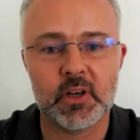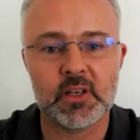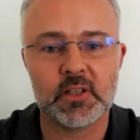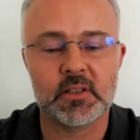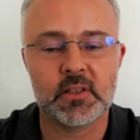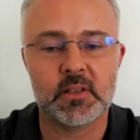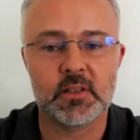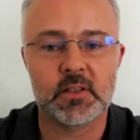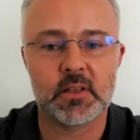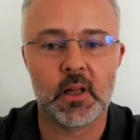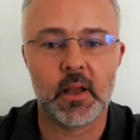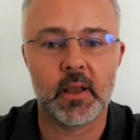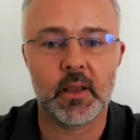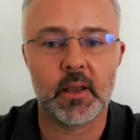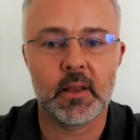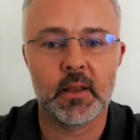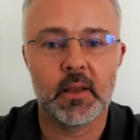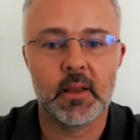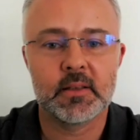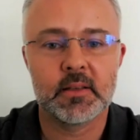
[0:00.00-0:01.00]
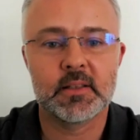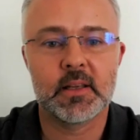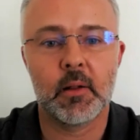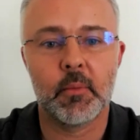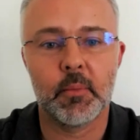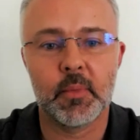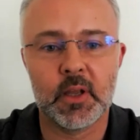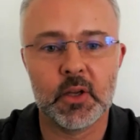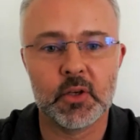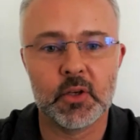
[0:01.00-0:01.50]
reasons, like
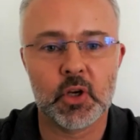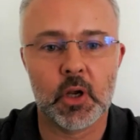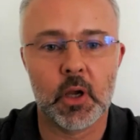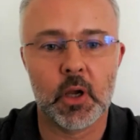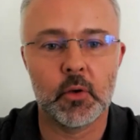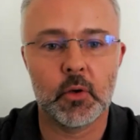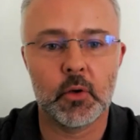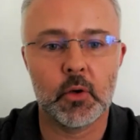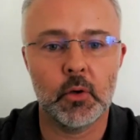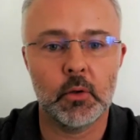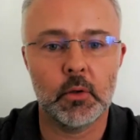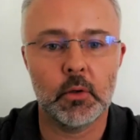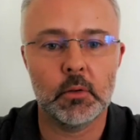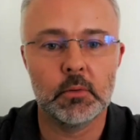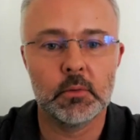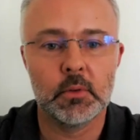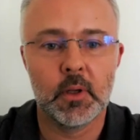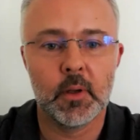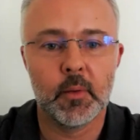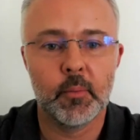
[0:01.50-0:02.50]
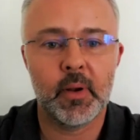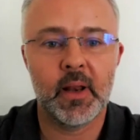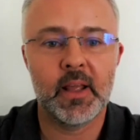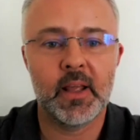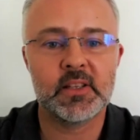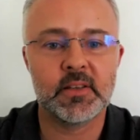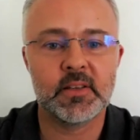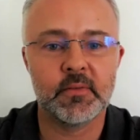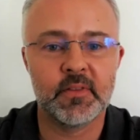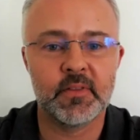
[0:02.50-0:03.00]
tell me a joke or
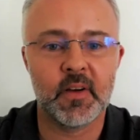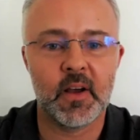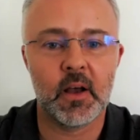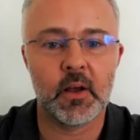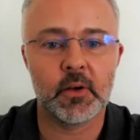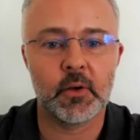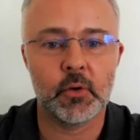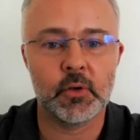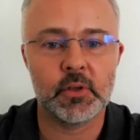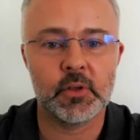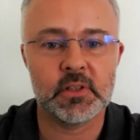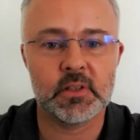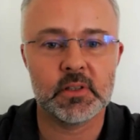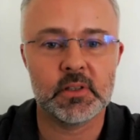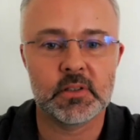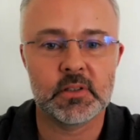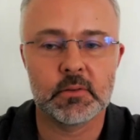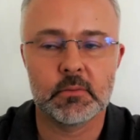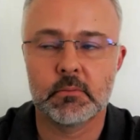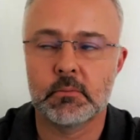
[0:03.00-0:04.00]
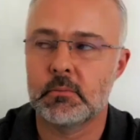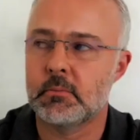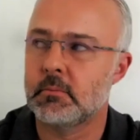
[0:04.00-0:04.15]
play some fart noises.